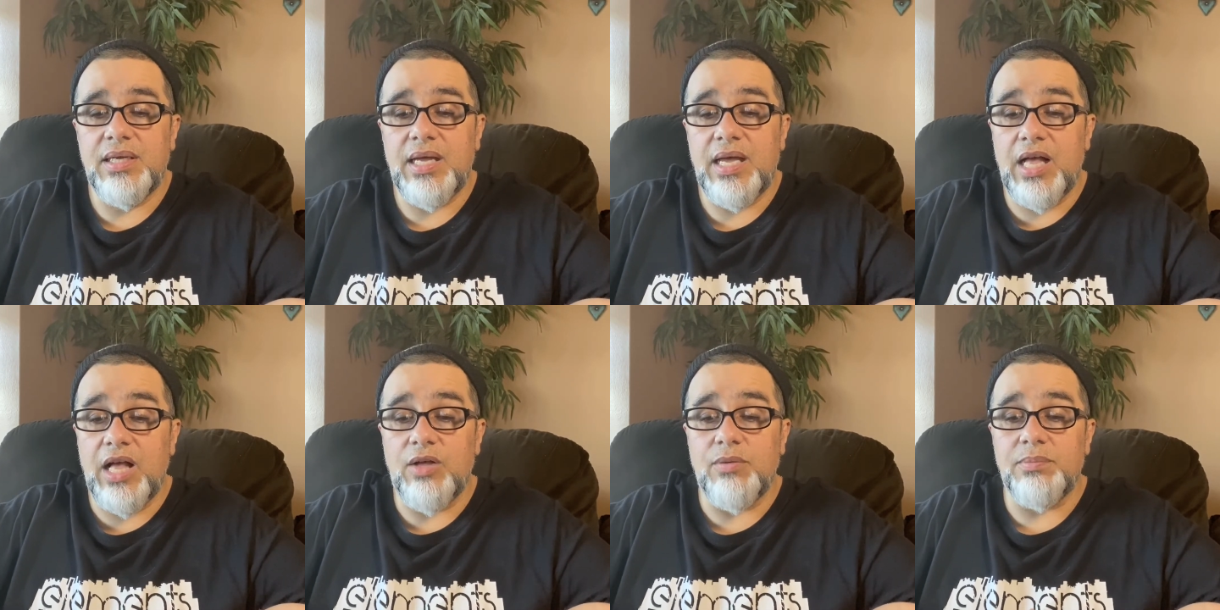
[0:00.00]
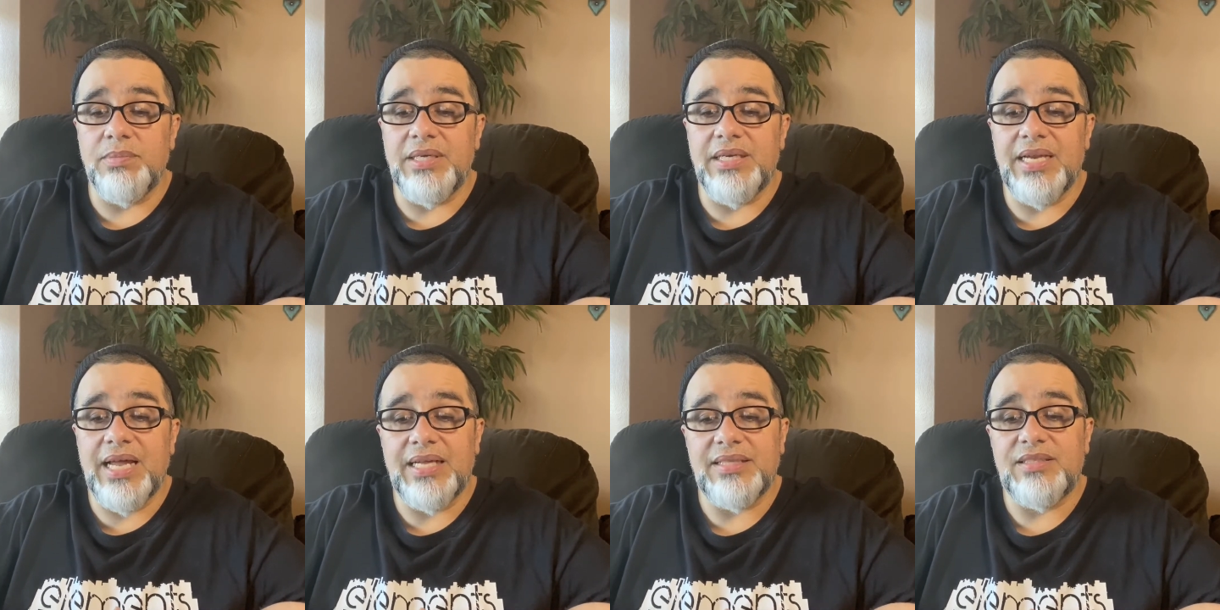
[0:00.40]
Help me
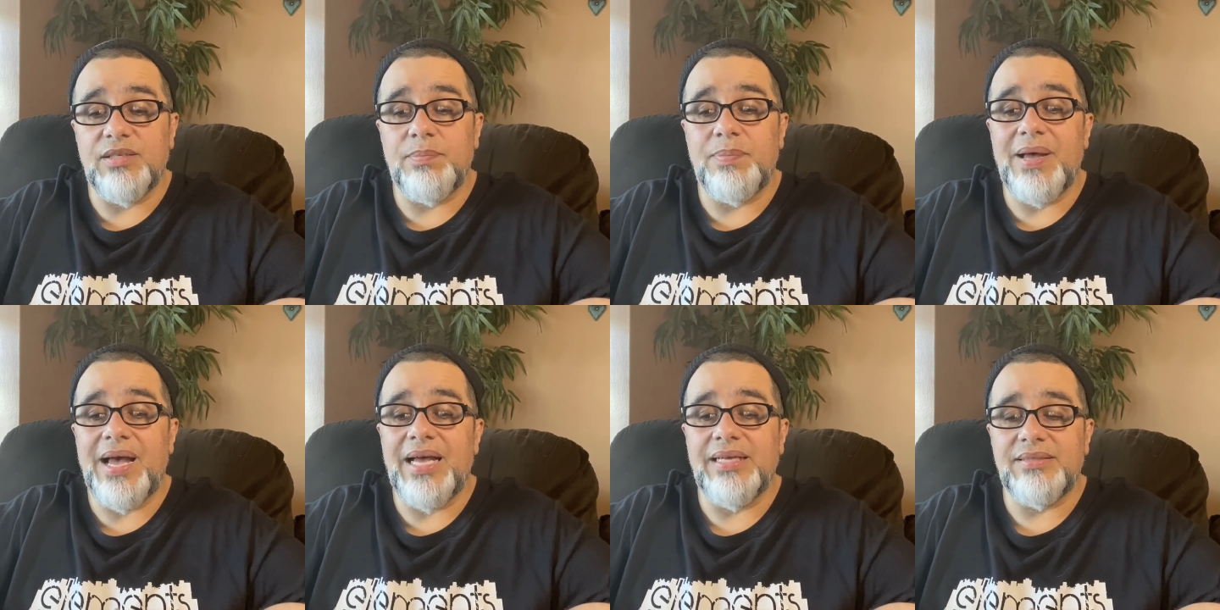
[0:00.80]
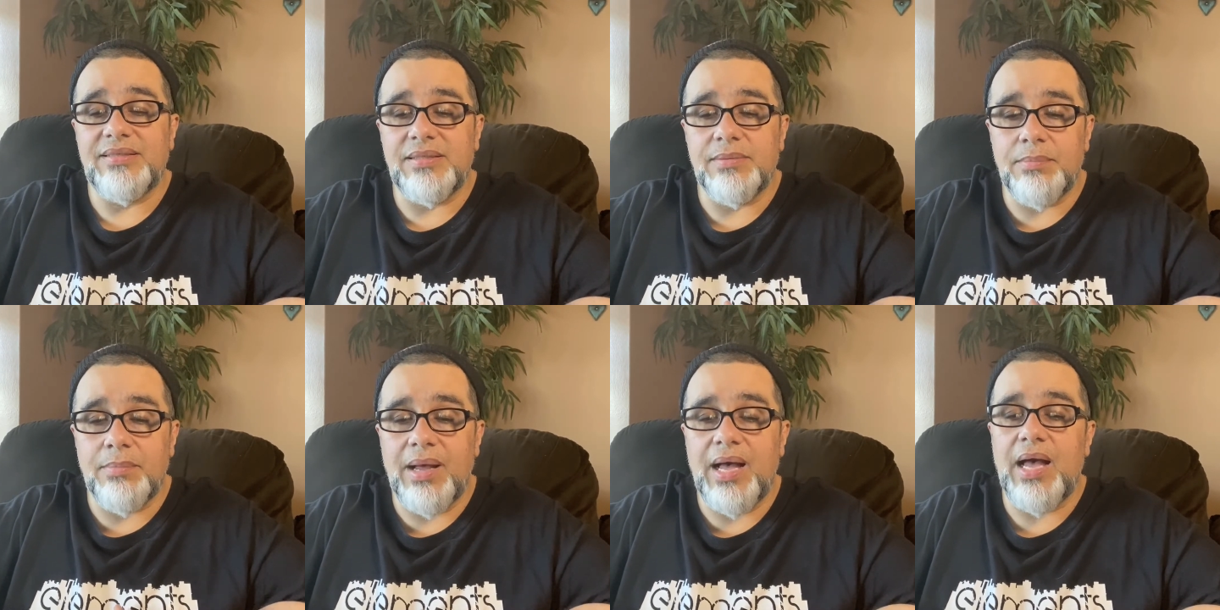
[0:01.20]
not to pass
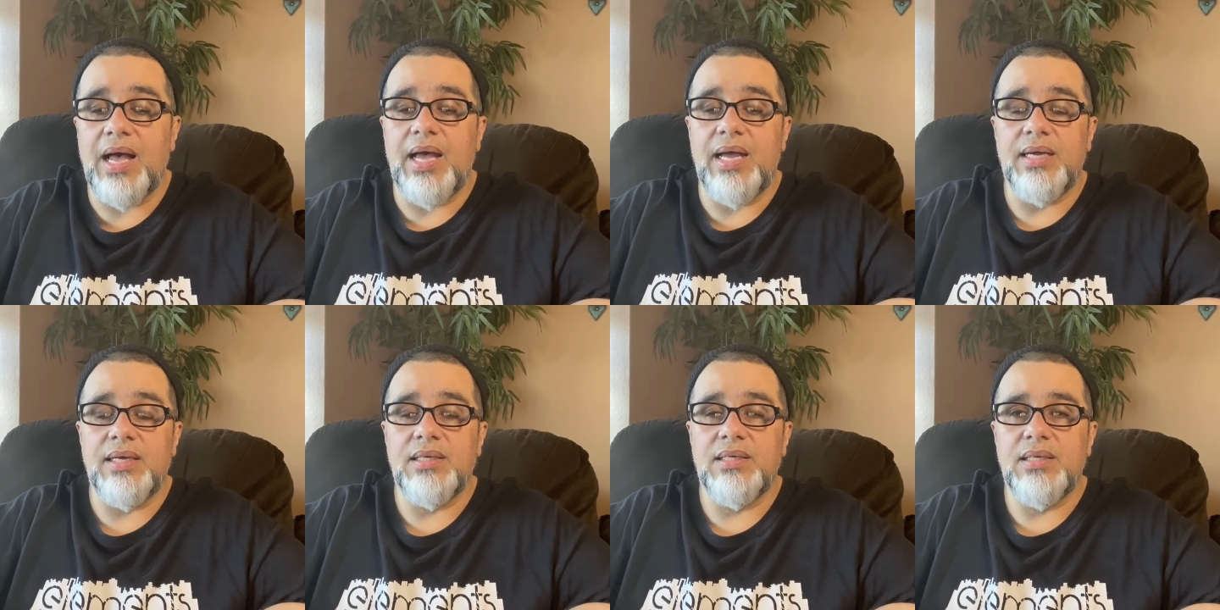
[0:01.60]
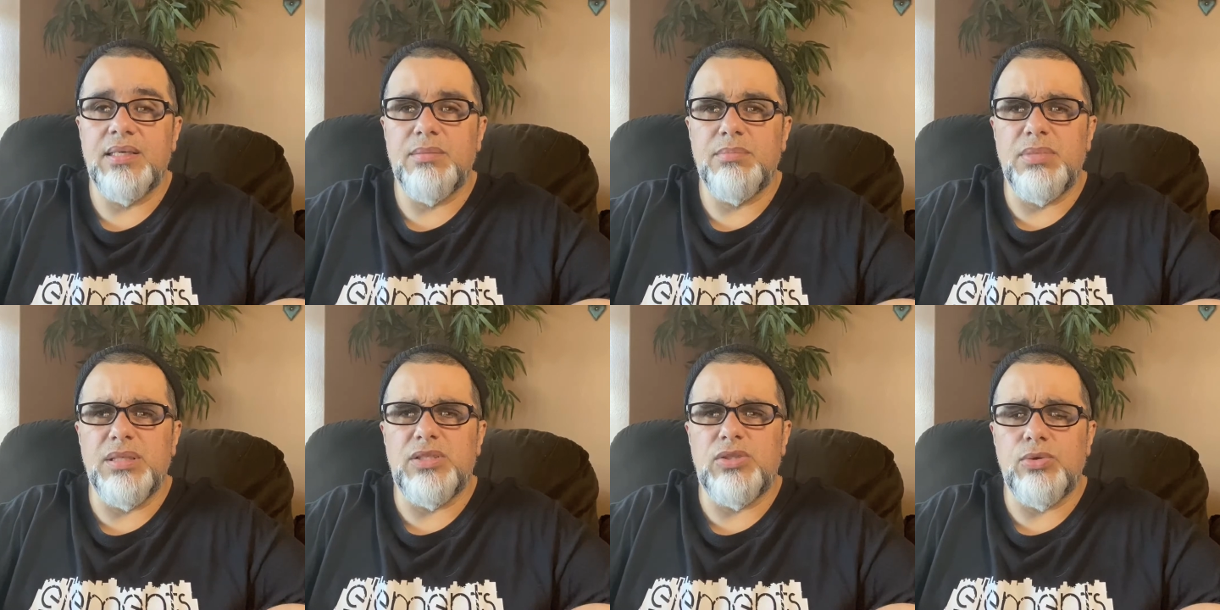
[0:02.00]
them by,
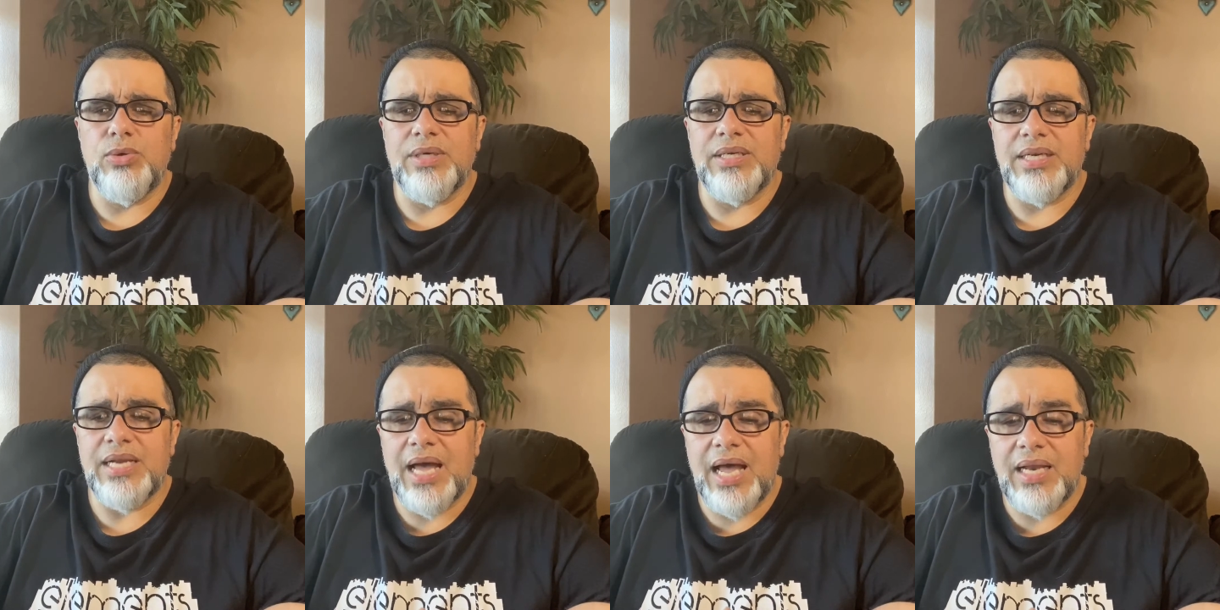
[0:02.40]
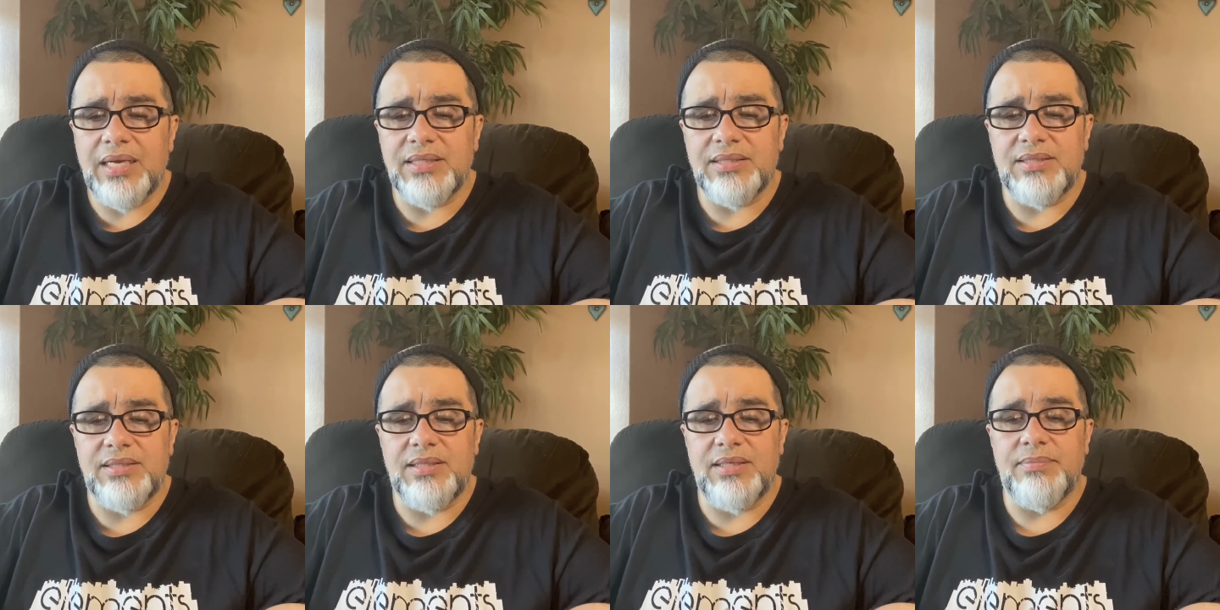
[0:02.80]
but to
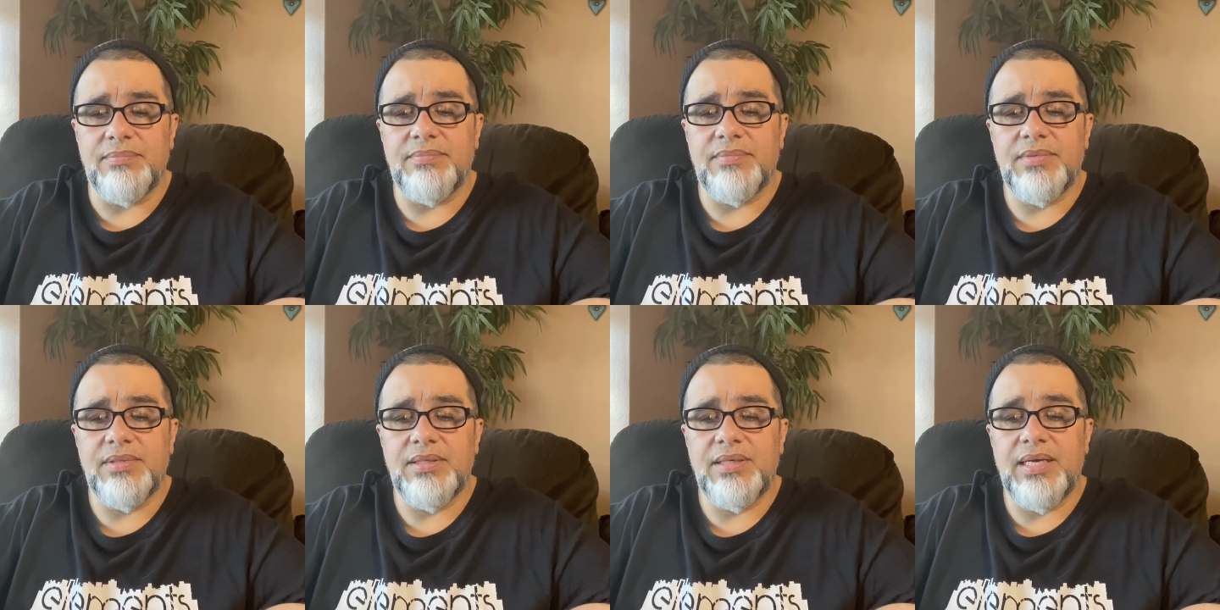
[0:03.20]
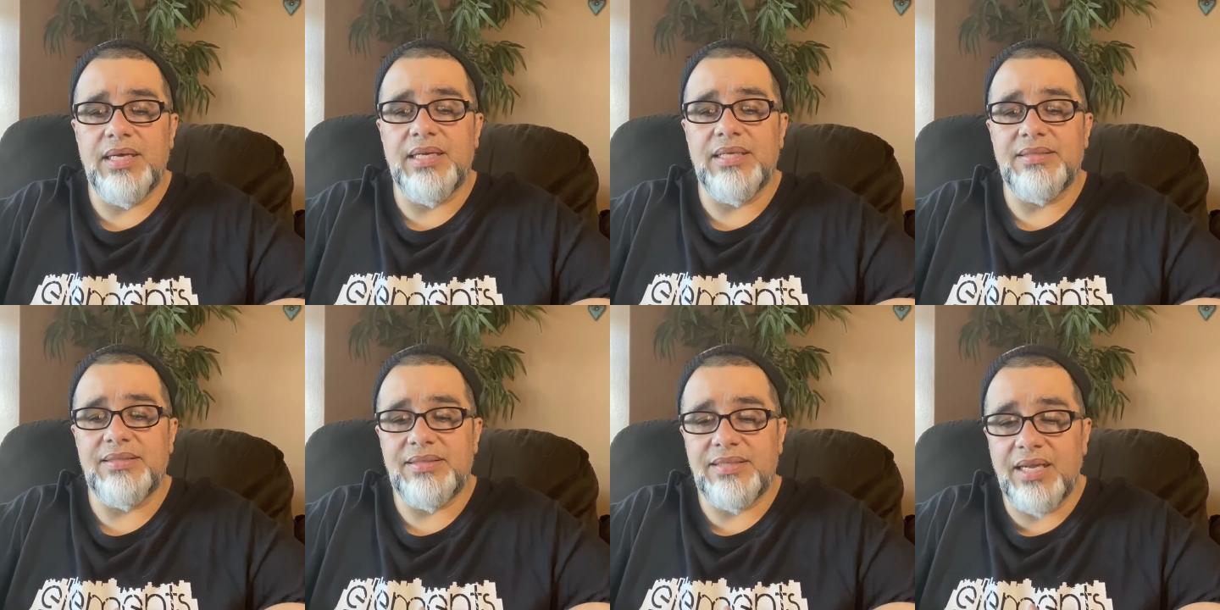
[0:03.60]
acknowledge them and
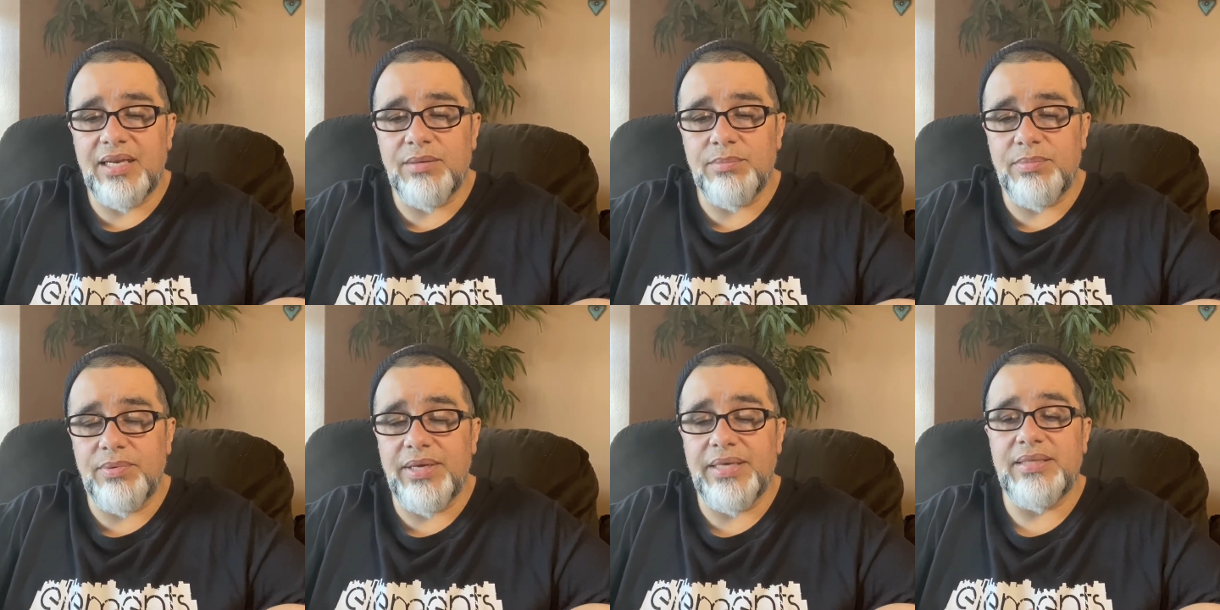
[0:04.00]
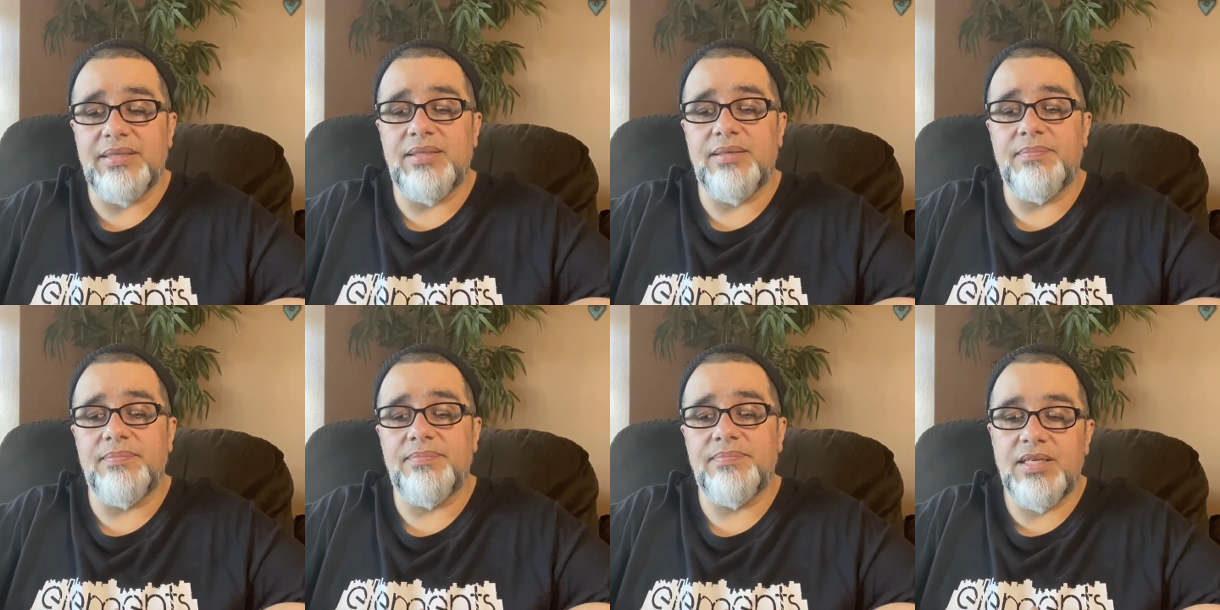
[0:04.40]
to celebrate
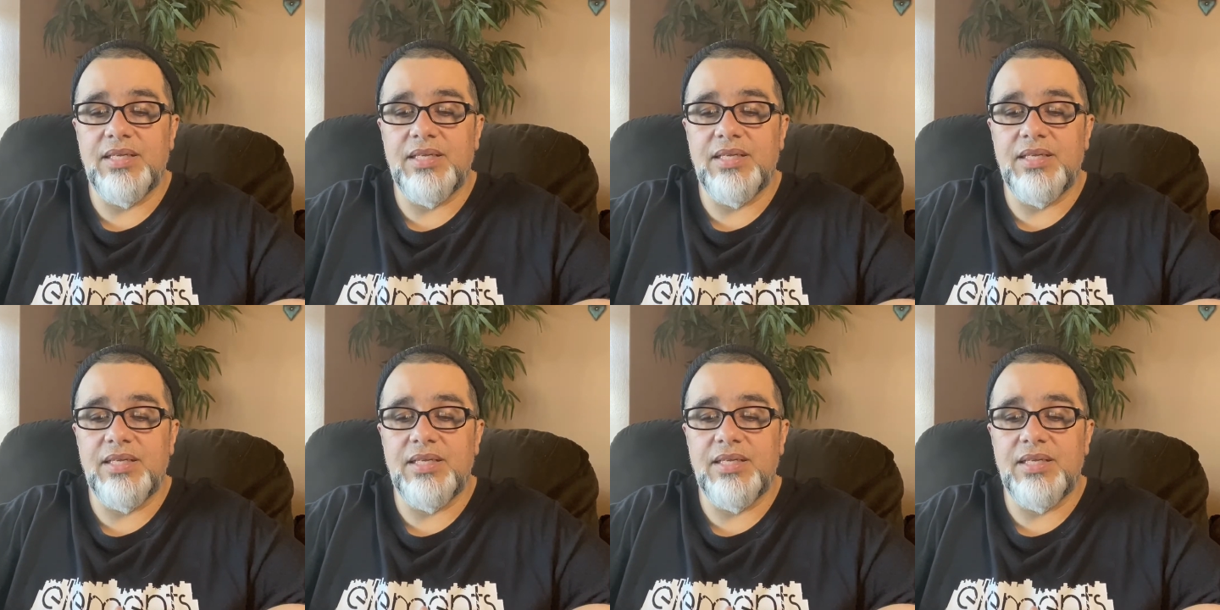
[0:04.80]
them.